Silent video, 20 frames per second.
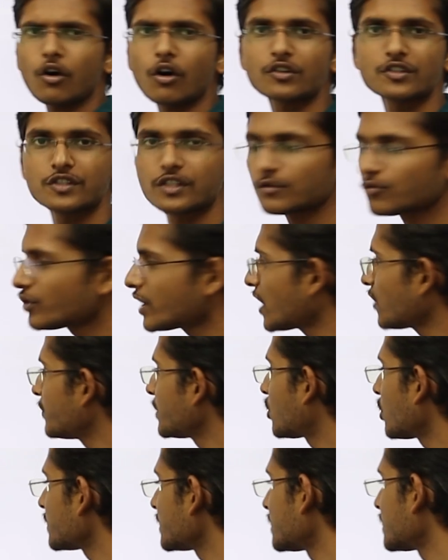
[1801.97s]
oxygen would have
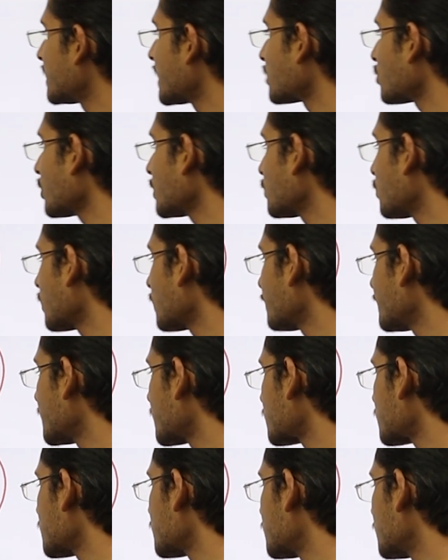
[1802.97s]
because its electronic
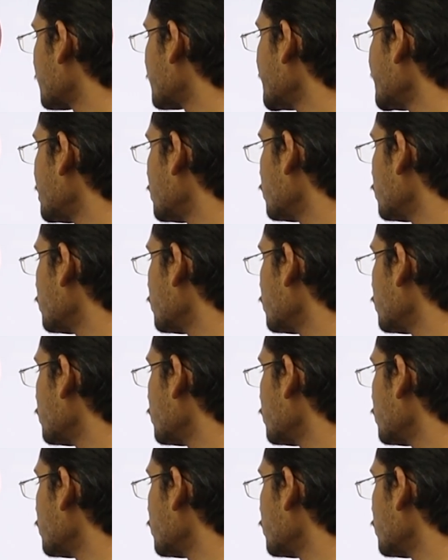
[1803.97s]
configuration is simply